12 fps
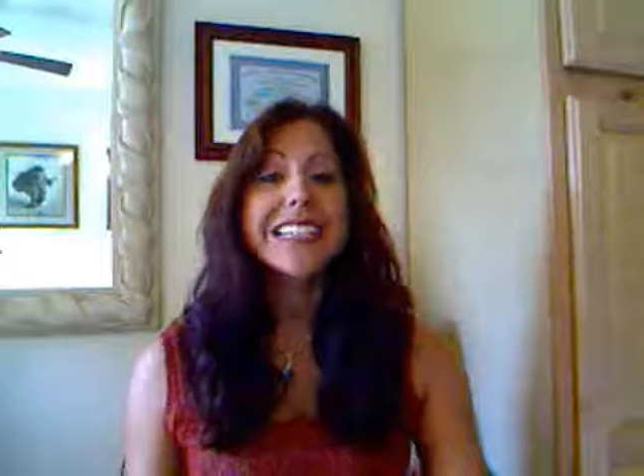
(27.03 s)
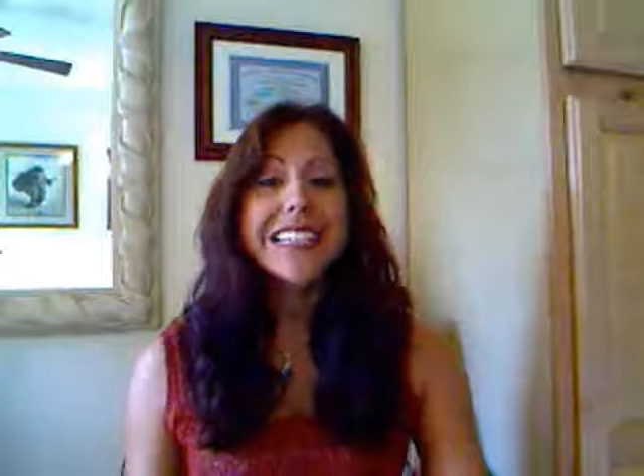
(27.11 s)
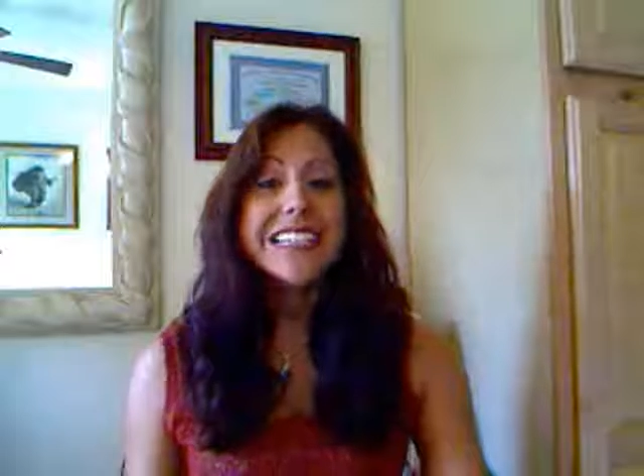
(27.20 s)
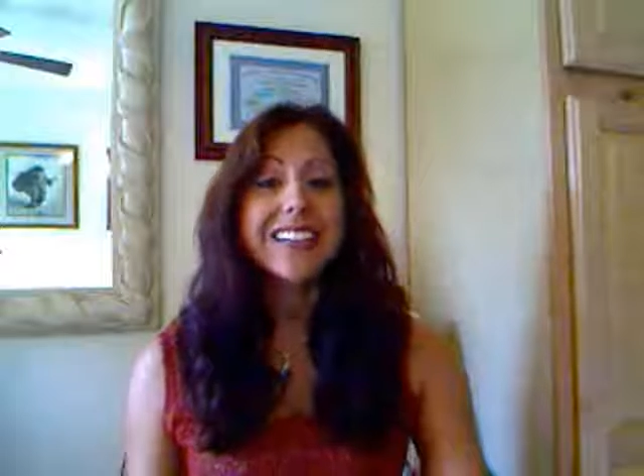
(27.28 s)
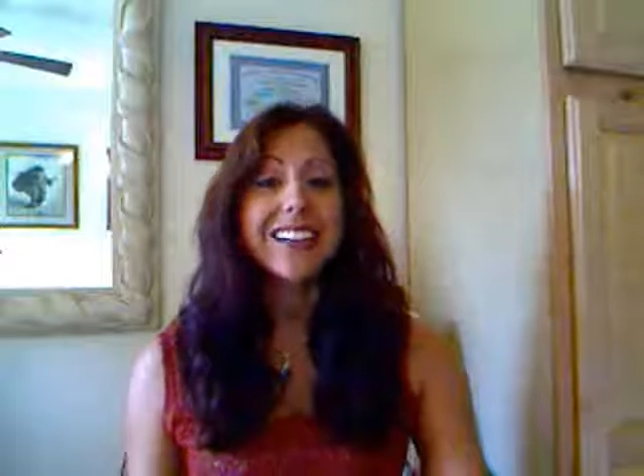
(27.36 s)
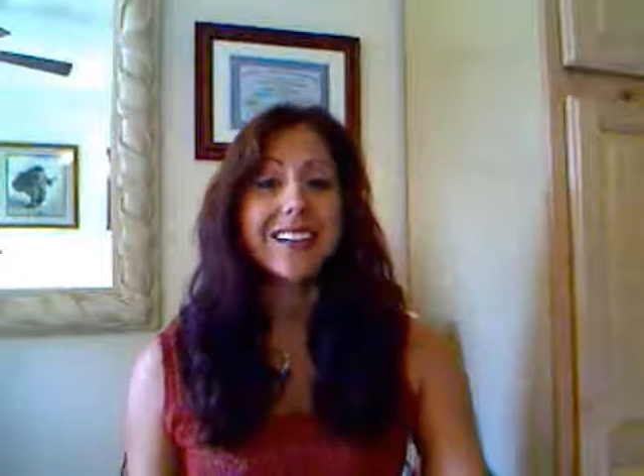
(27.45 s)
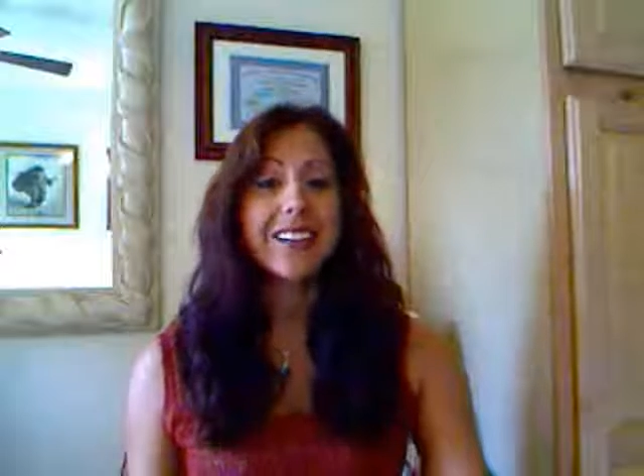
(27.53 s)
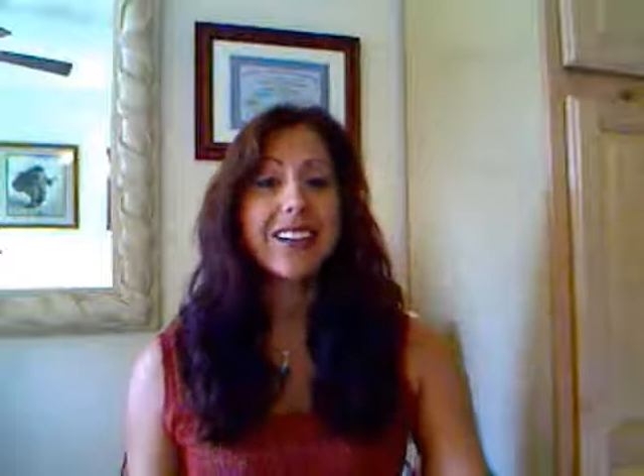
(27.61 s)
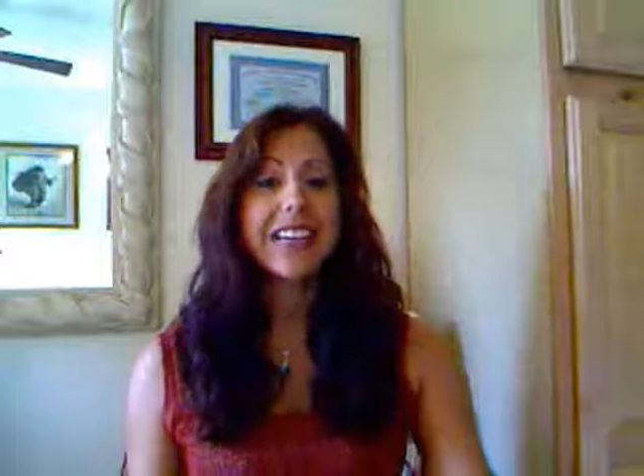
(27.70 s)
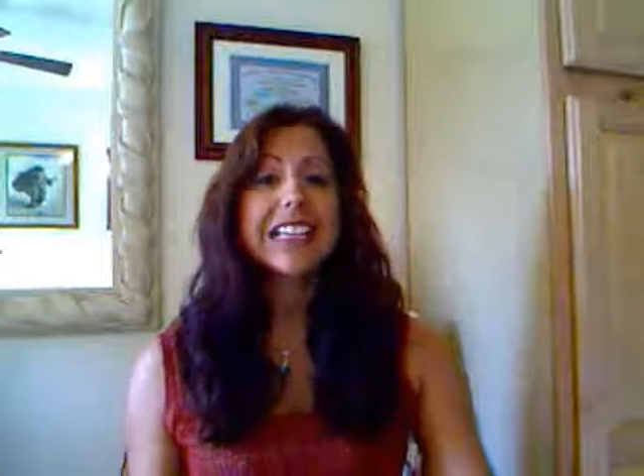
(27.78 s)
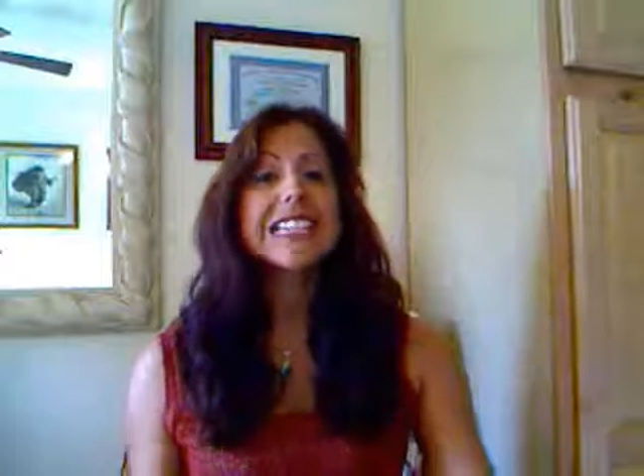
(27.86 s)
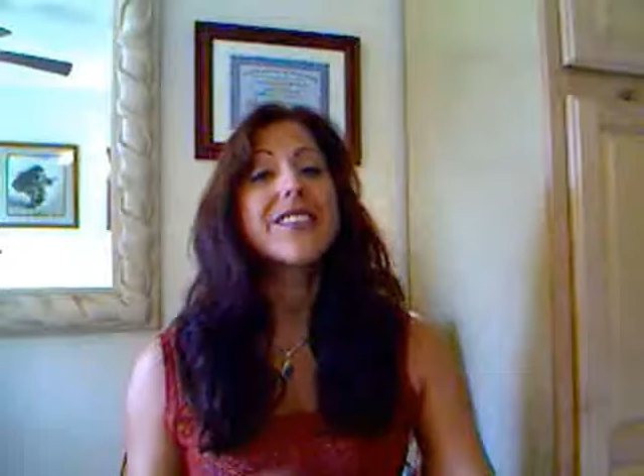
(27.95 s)
listen
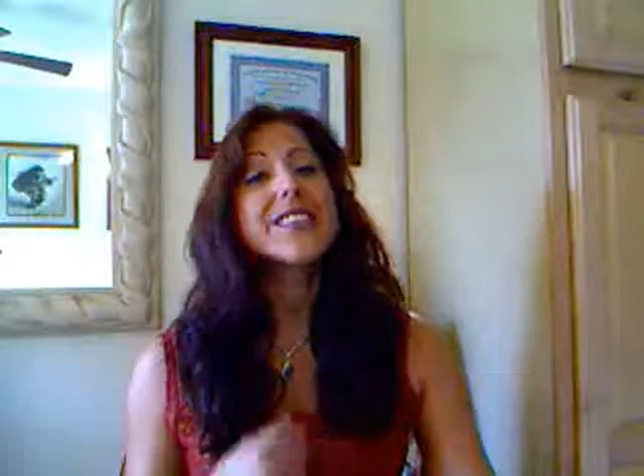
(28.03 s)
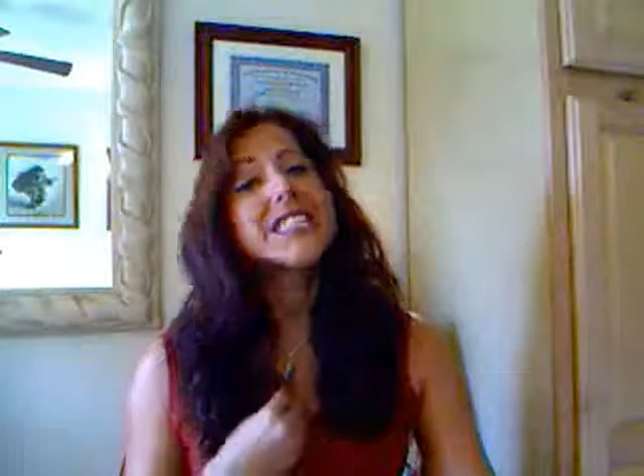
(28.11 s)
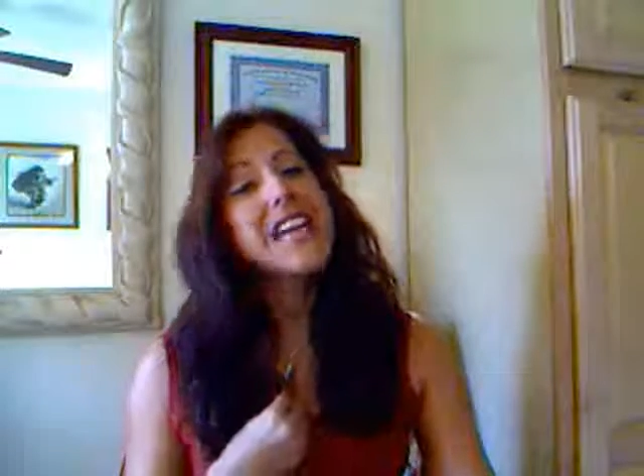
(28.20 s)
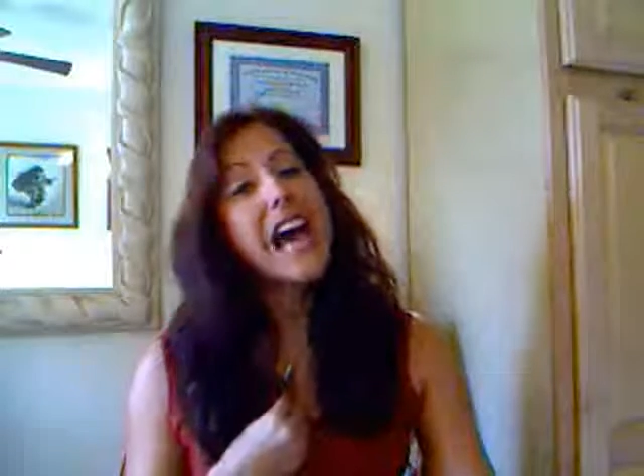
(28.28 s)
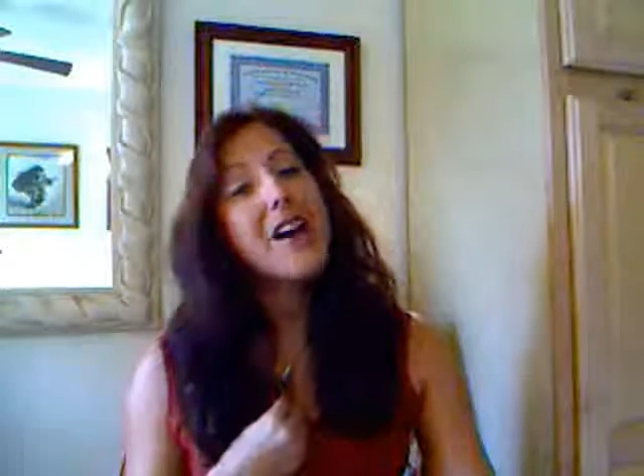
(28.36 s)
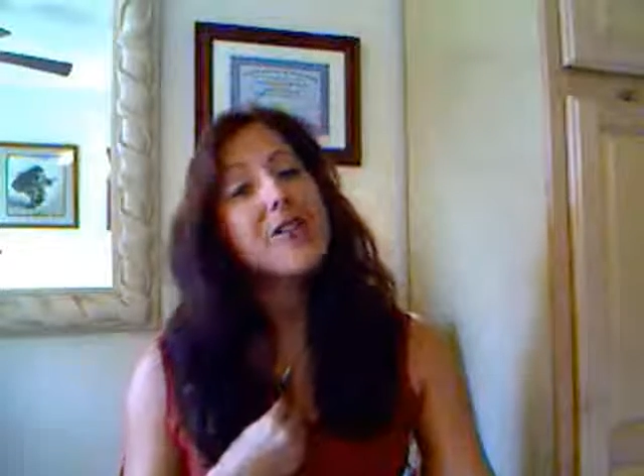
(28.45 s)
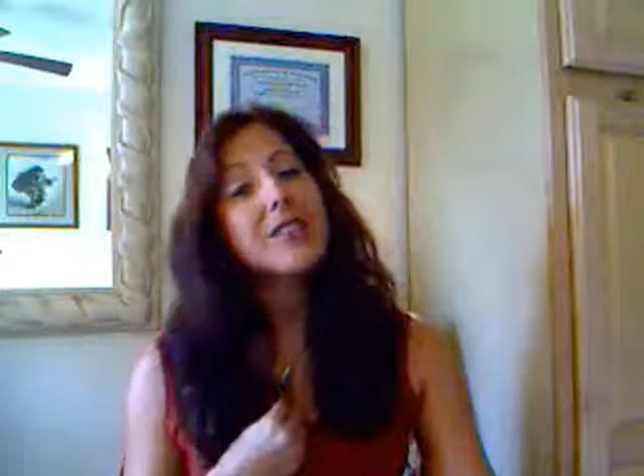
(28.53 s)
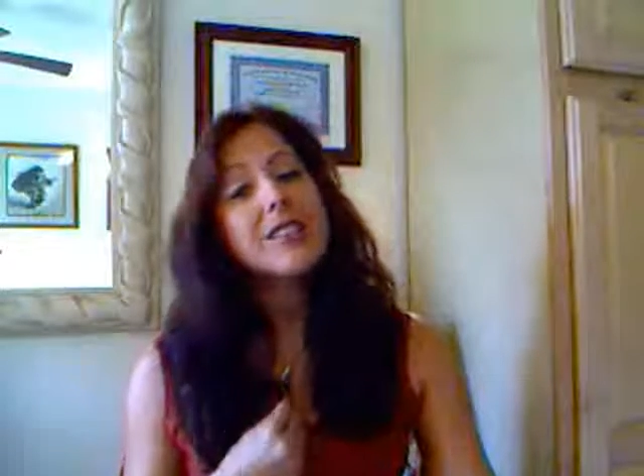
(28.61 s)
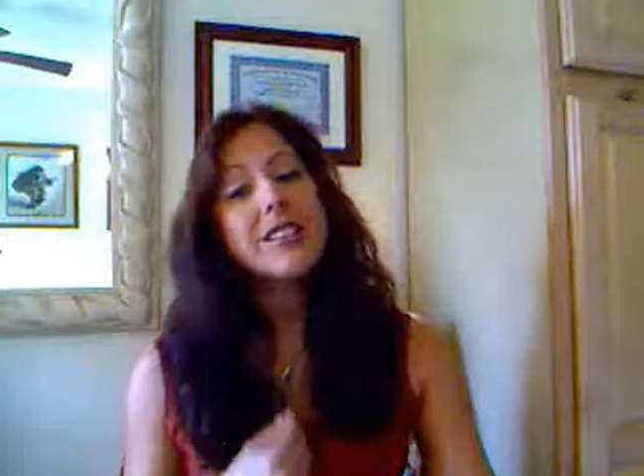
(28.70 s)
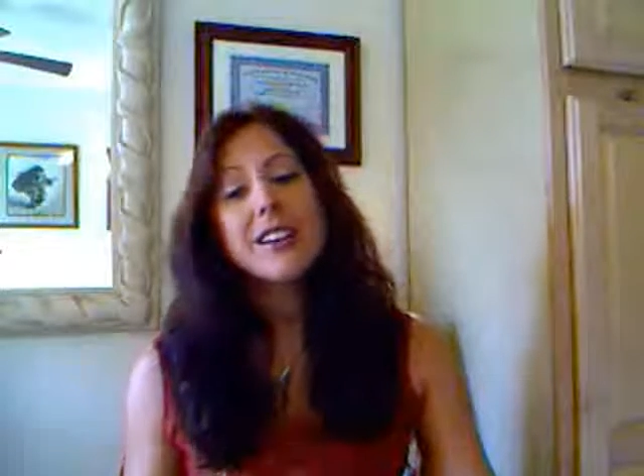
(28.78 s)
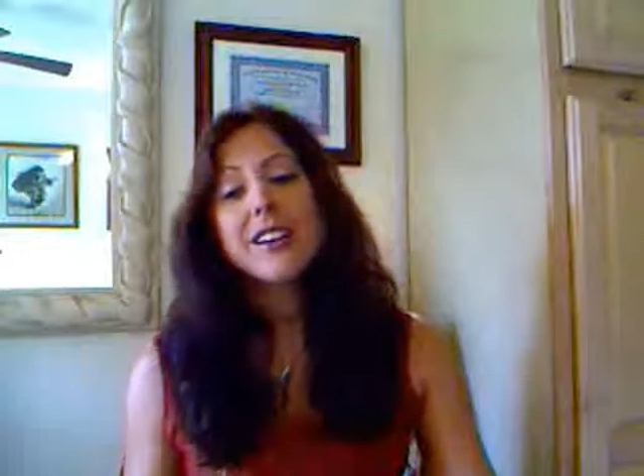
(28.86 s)
to the sound